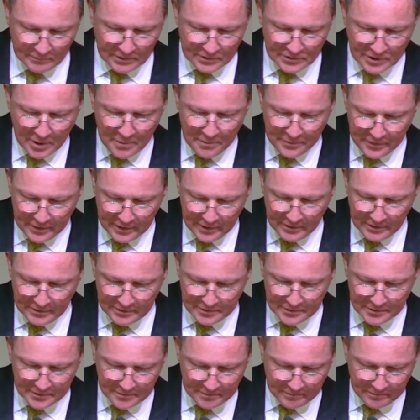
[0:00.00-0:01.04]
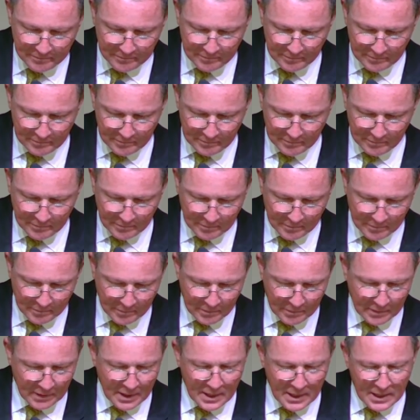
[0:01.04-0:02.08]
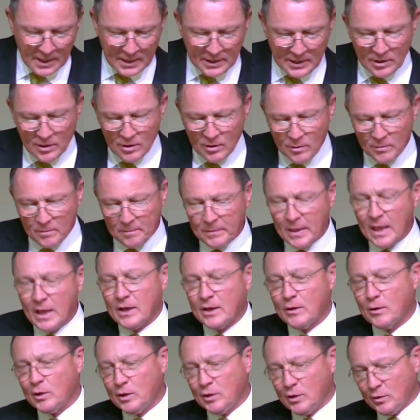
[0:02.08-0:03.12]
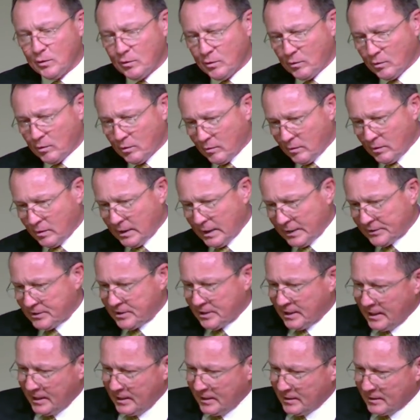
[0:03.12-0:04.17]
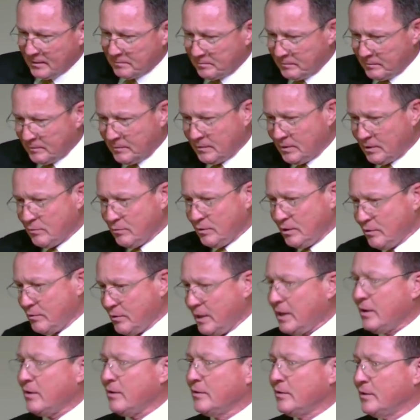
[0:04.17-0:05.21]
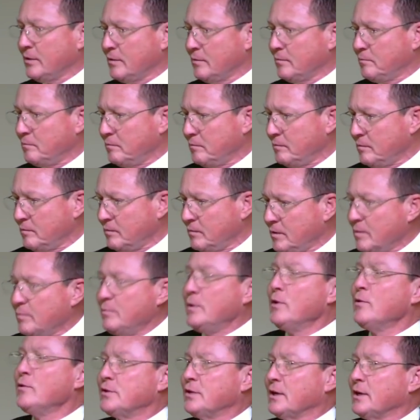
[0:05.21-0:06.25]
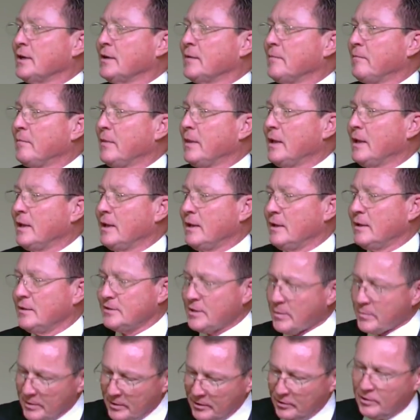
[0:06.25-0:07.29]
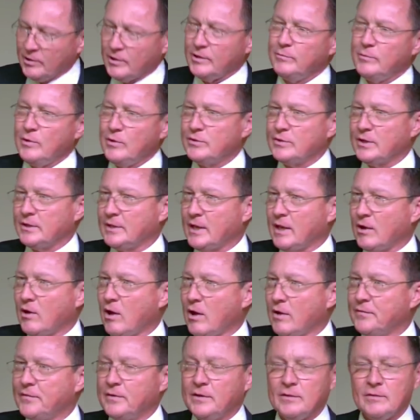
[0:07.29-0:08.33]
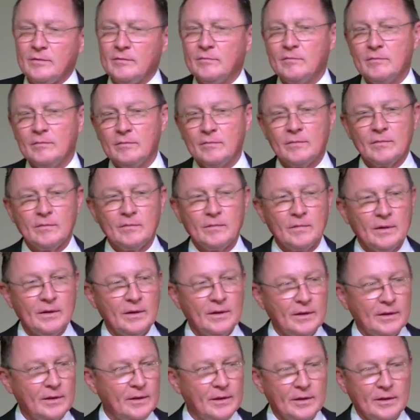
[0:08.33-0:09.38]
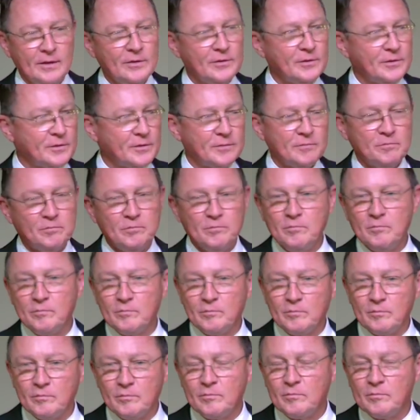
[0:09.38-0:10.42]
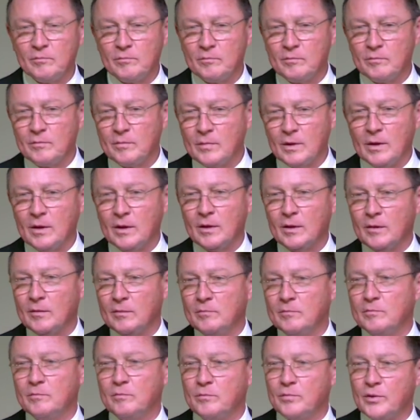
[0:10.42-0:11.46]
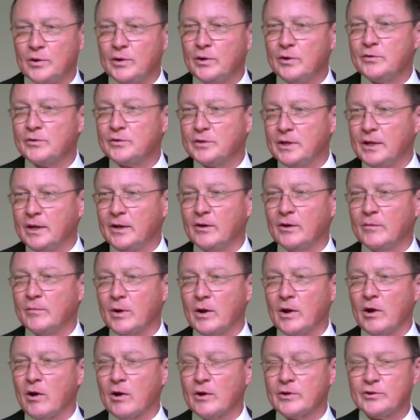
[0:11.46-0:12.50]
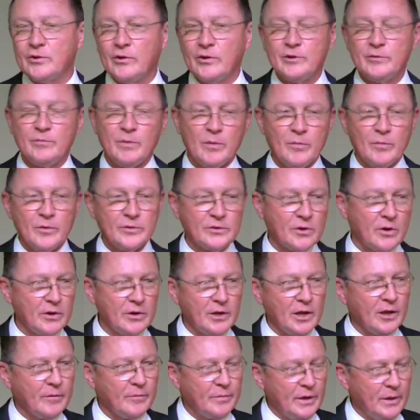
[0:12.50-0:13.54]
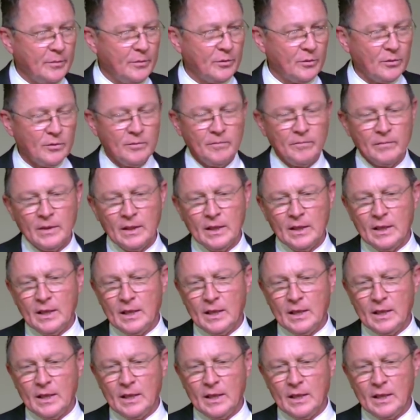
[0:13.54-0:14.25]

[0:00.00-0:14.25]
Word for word: Some things, you know, let's say uh, you, you hear the, the music, some of the good music that often is uh, produced here among our church members, our young people,